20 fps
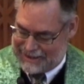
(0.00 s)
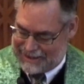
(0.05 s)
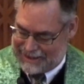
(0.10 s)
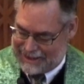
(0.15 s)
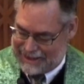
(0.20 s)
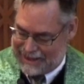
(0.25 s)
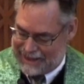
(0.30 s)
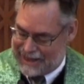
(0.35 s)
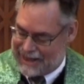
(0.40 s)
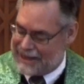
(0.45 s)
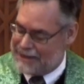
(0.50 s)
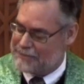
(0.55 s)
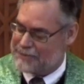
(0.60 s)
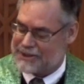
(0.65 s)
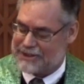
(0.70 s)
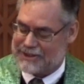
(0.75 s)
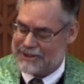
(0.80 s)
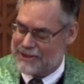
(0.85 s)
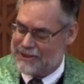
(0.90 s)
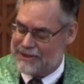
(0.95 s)
and I'm
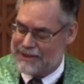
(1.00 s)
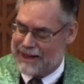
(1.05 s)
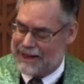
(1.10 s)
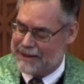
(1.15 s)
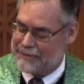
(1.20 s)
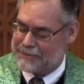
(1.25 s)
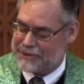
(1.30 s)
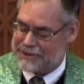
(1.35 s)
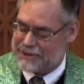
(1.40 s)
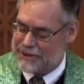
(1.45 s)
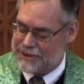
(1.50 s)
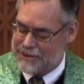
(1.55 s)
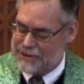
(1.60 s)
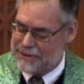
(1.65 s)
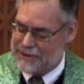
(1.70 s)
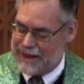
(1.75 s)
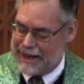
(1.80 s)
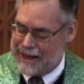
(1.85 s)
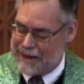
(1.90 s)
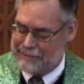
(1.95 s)
so
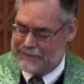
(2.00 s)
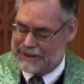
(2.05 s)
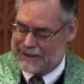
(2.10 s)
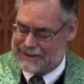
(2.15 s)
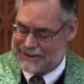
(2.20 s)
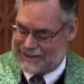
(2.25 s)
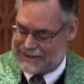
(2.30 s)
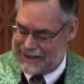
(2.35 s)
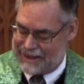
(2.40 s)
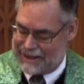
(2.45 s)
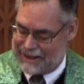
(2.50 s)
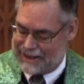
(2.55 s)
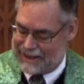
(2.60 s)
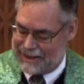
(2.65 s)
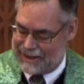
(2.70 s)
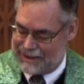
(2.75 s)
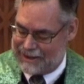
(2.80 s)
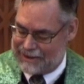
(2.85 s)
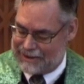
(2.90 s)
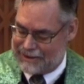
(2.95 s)
happy to say
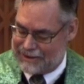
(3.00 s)
it.